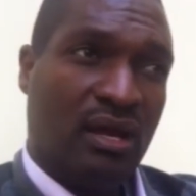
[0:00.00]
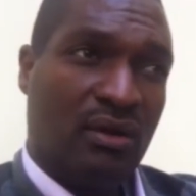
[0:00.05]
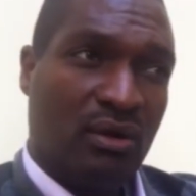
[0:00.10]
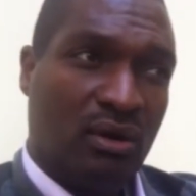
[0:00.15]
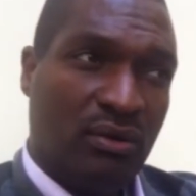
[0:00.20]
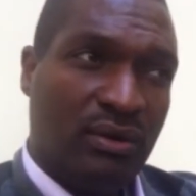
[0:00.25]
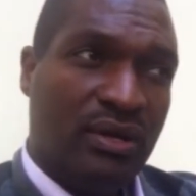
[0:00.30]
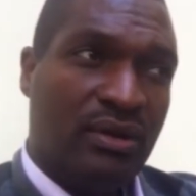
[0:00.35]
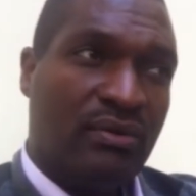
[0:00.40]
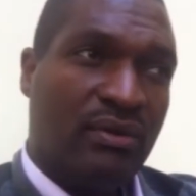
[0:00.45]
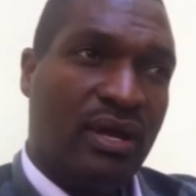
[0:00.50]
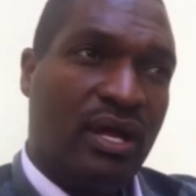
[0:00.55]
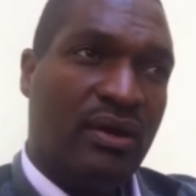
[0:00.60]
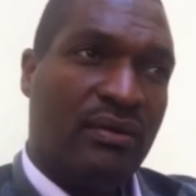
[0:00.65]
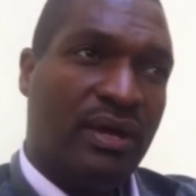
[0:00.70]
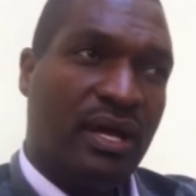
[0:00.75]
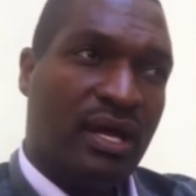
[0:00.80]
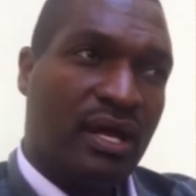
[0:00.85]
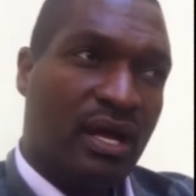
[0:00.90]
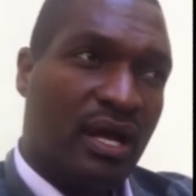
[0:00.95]
knowing where
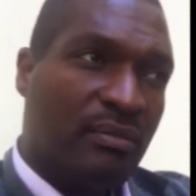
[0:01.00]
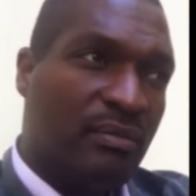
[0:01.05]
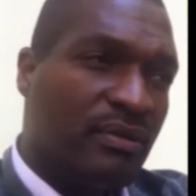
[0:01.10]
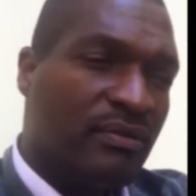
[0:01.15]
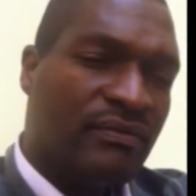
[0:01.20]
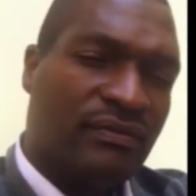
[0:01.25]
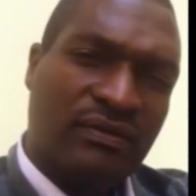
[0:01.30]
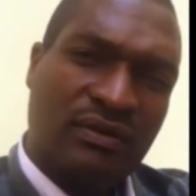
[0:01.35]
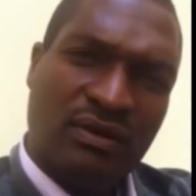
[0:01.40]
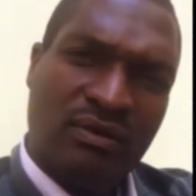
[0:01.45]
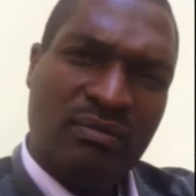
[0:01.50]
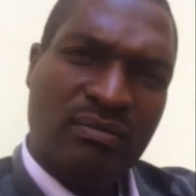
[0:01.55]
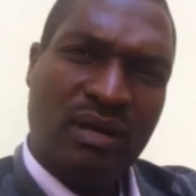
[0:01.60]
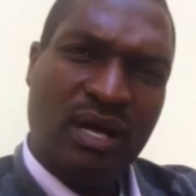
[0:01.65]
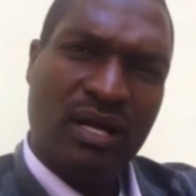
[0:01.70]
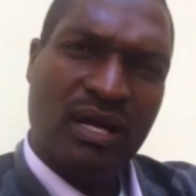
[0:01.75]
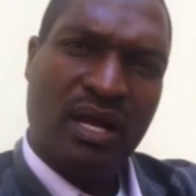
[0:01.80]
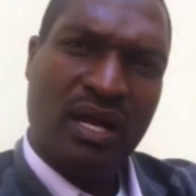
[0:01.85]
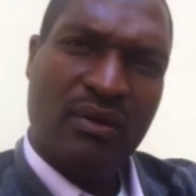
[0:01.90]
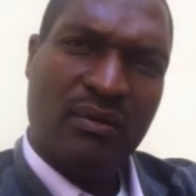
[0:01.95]
we are coming from
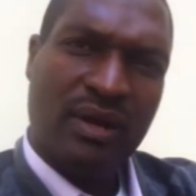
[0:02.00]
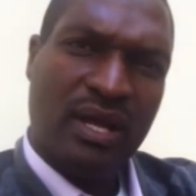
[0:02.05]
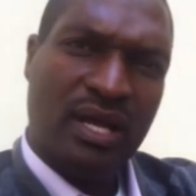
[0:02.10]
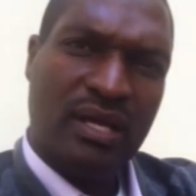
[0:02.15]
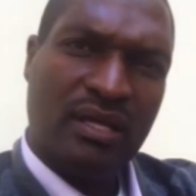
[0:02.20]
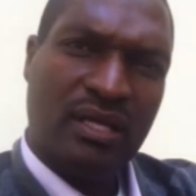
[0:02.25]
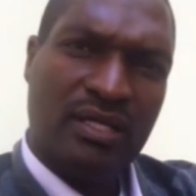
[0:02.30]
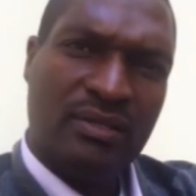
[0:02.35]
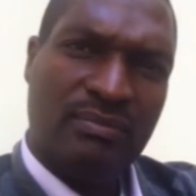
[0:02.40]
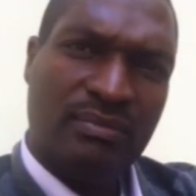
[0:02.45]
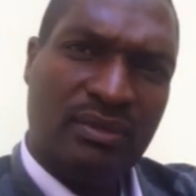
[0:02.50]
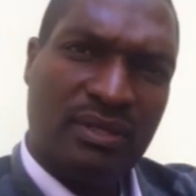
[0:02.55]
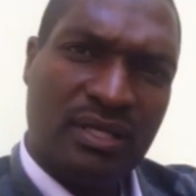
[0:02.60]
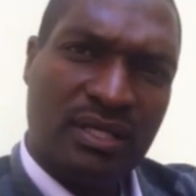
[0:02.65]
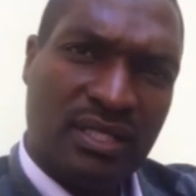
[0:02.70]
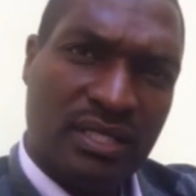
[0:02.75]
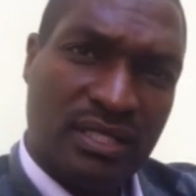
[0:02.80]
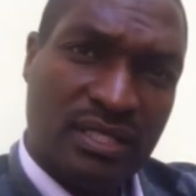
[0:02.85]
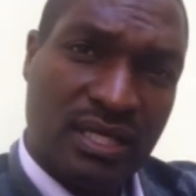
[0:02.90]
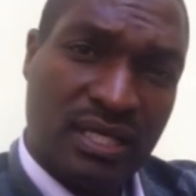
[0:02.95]
and aware that
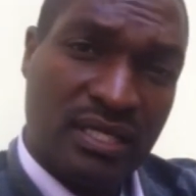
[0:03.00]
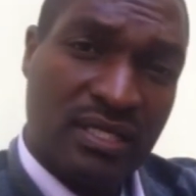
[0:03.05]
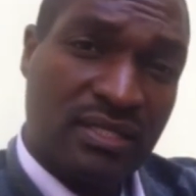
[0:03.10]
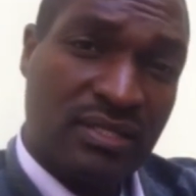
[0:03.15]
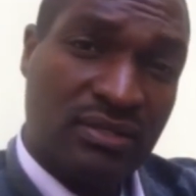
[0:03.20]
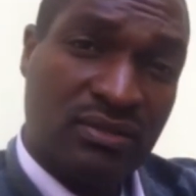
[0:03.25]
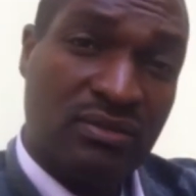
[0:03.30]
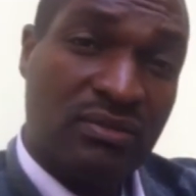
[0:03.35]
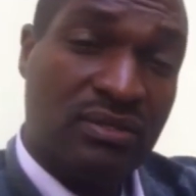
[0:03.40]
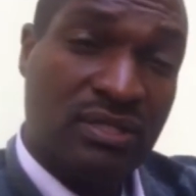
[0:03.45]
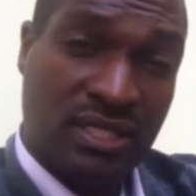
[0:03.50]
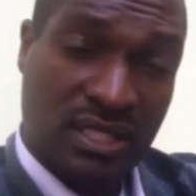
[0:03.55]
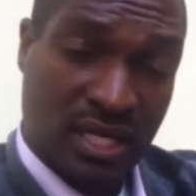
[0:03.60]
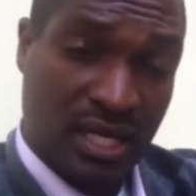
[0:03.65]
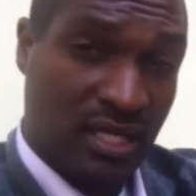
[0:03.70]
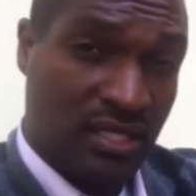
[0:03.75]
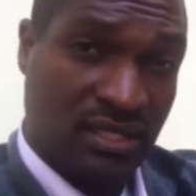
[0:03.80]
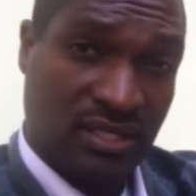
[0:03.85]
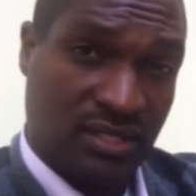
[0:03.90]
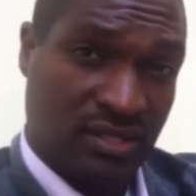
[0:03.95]
politicians do
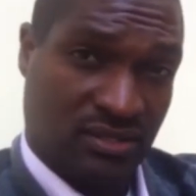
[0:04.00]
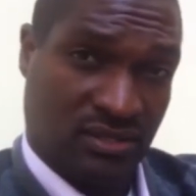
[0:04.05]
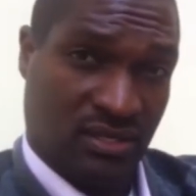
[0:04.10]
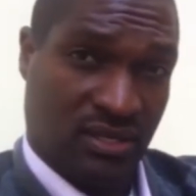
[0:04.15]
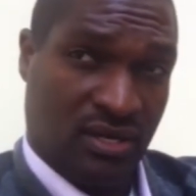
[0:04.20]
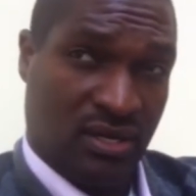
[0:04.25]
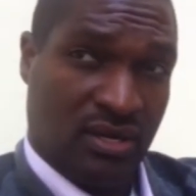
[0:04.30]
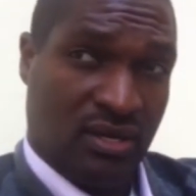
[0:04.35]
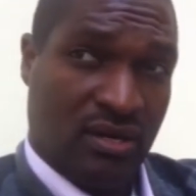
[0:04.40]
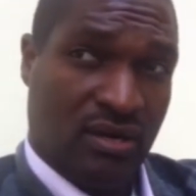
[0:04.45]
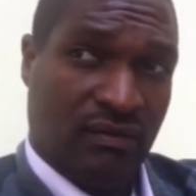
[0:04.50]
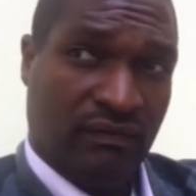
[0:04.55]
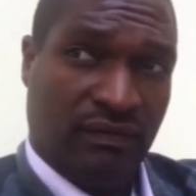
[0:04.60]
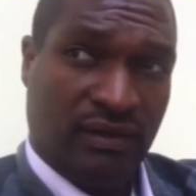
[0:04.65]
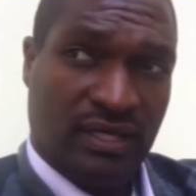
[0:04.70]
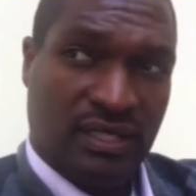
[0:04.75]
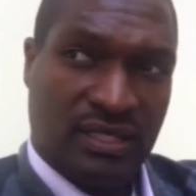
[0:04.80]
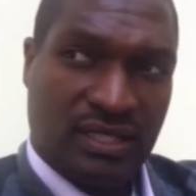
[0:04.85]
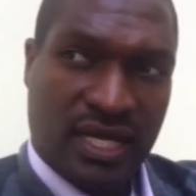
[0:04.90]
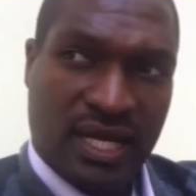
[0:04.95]
change
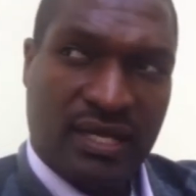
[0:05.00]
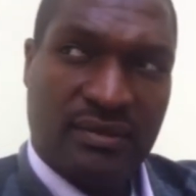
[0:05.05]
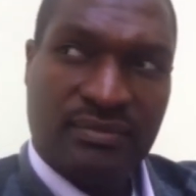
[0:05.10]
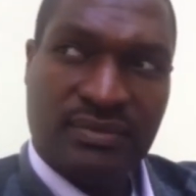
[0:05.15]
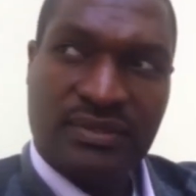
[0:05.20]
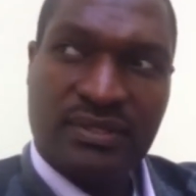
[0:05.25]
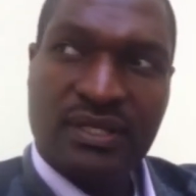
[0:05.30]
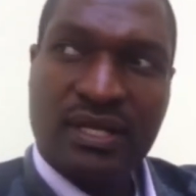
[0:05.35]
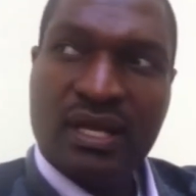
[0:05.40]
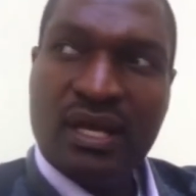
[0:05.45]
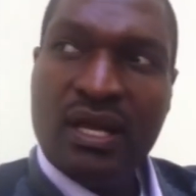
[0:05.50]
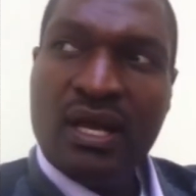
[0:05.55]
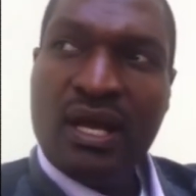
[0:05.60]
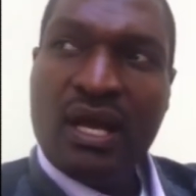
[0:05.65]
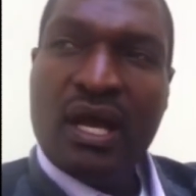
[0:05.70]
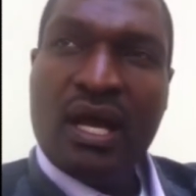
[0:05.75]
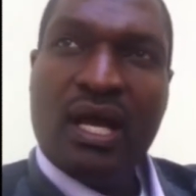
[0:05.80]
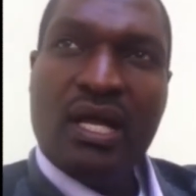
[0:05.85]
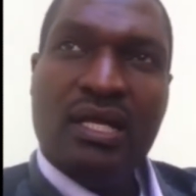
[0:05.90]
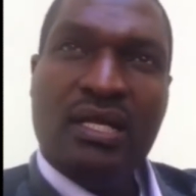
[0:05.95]
oftentimes.
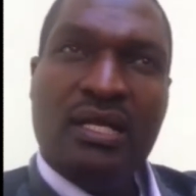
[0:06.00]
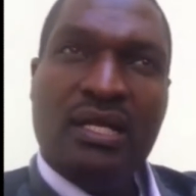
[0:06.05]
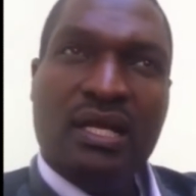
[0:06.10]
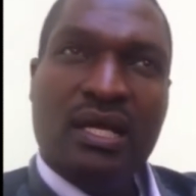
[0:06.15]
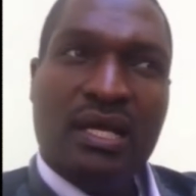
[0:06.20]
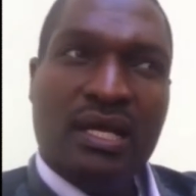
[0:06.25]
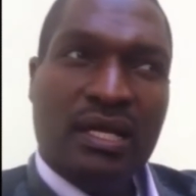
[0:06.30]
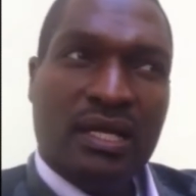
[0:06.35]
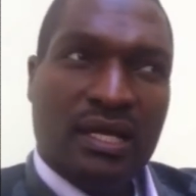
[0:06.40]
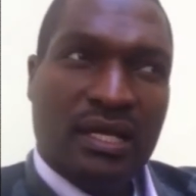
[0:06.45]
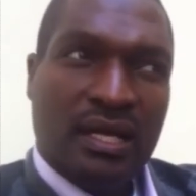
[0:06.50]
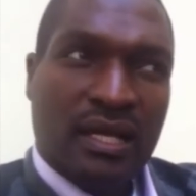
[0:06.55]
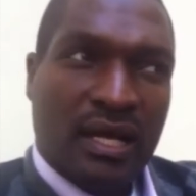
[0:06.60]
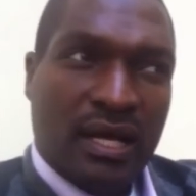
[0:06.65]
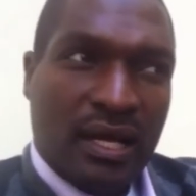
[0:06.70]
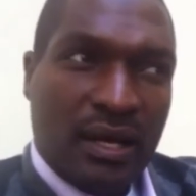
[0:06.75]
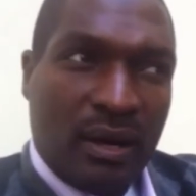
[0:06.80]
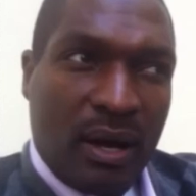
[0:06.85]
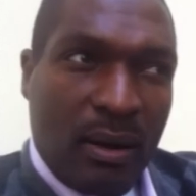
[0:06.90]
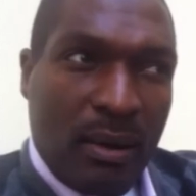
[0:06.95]
And
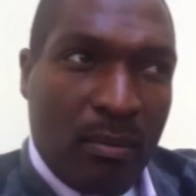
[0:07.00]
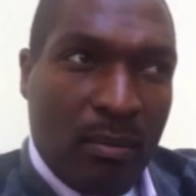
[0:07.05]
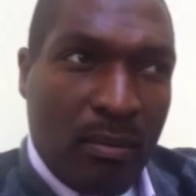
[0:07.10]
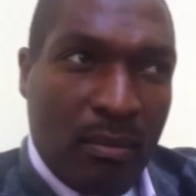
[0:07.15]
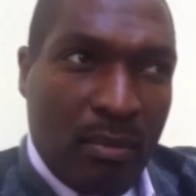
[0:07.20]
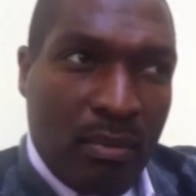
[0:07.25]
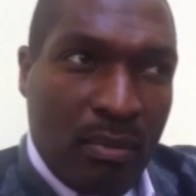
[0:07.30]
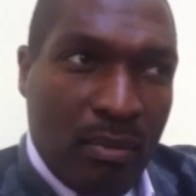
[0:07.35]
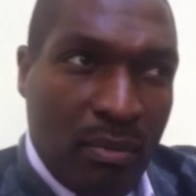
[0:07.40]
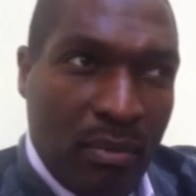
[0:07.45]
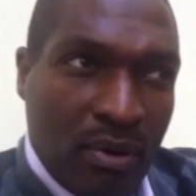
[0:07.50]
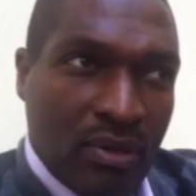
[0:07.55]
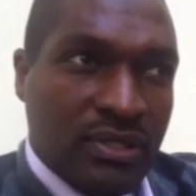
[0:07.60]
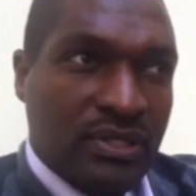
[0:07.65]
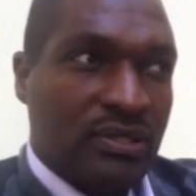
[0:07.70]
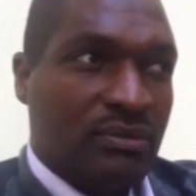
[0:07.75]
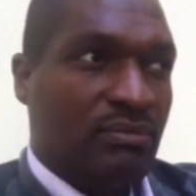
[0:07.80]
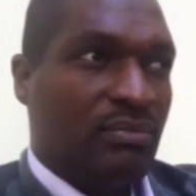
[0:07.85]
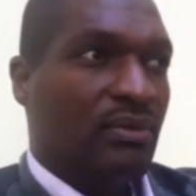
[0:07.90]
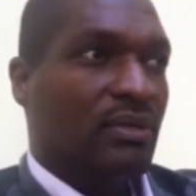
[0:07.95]

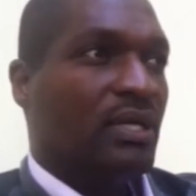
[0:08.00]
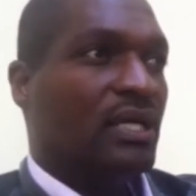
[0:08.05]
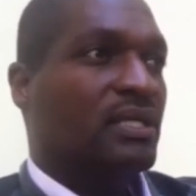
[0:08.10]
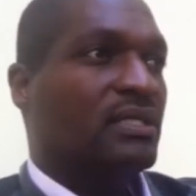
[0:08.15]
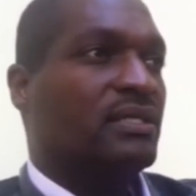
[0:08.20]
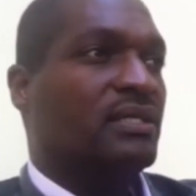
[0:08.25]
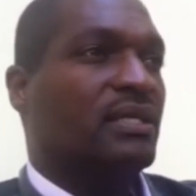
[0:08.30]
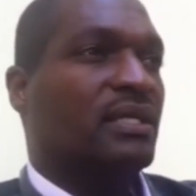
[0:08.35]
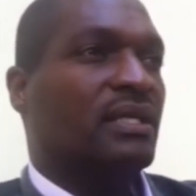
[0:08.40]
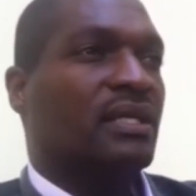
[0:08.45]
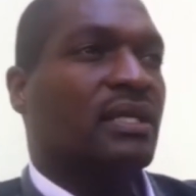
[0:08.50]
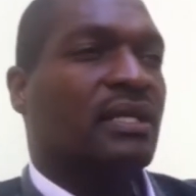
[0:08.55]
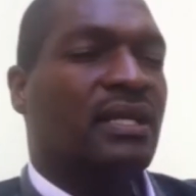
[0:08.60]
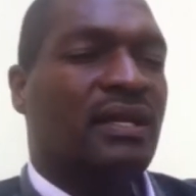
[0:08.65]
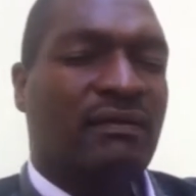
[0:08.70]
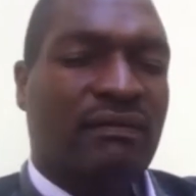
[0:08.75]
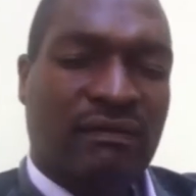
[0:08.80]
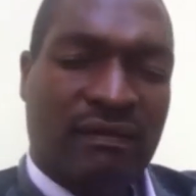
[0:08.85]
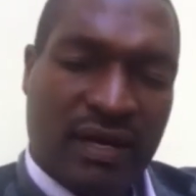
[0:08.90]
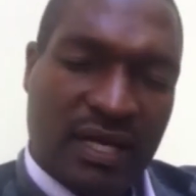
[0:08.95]
most importantly,
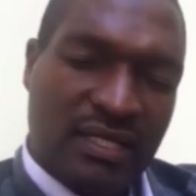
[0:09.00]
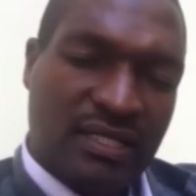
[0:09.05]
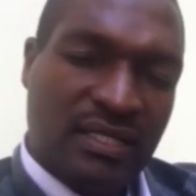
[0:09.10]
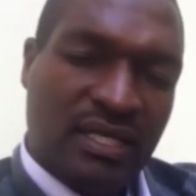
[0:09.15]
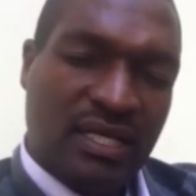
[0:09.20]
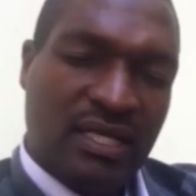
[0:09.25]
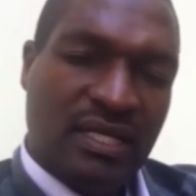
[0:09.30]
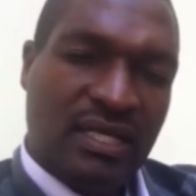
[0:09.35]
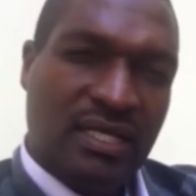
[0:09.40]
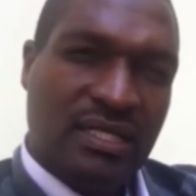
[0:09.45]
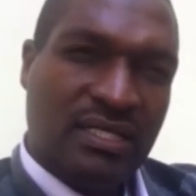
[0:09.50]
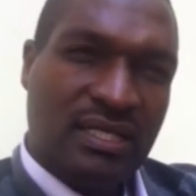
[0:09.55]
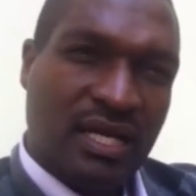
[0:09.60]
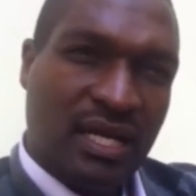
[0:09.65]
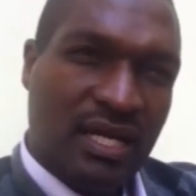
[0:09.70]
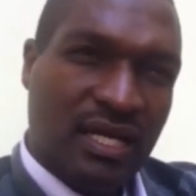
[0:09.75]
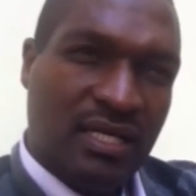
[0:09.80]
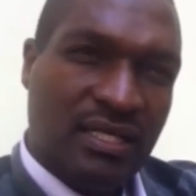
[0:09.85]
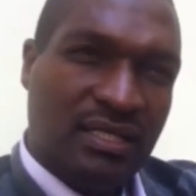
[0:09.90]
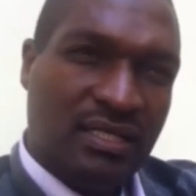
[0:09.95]
the fact that the
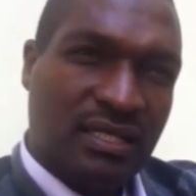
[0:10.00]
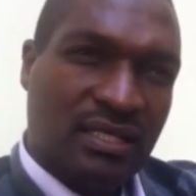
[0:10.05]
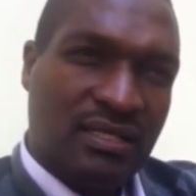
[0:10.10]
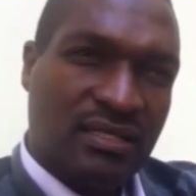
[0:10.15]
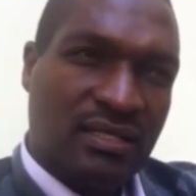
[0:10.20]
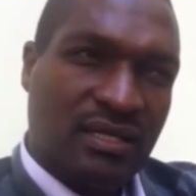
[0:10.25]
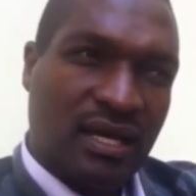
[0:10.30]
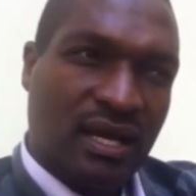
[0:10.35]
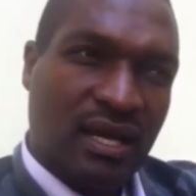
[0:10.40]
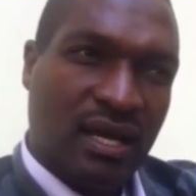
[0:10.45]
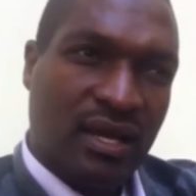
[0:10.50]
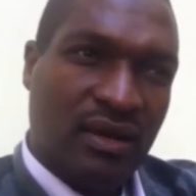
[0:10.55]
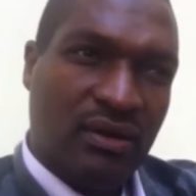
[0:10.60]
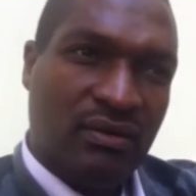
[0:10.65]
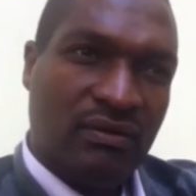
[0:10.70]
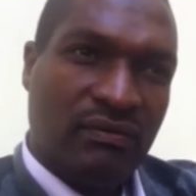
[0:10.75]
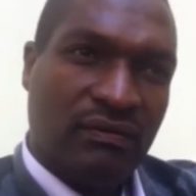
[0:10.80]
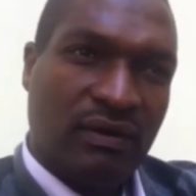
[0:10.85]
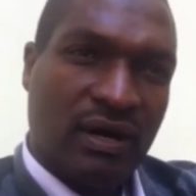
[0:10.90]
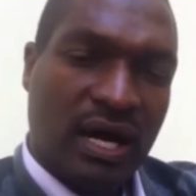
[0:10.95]
challenges ahead
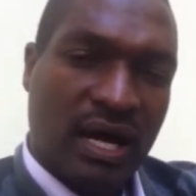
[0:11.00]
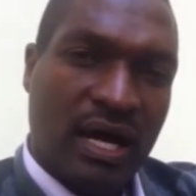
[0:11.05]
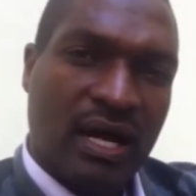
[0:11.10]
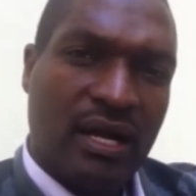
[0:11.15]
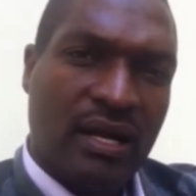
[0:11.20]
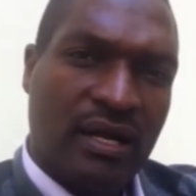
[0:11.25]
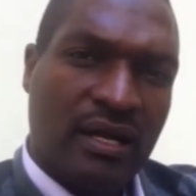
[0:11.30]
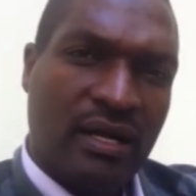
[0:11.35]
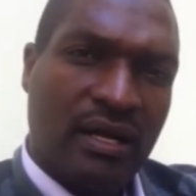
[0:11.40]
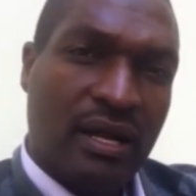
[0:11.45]
of her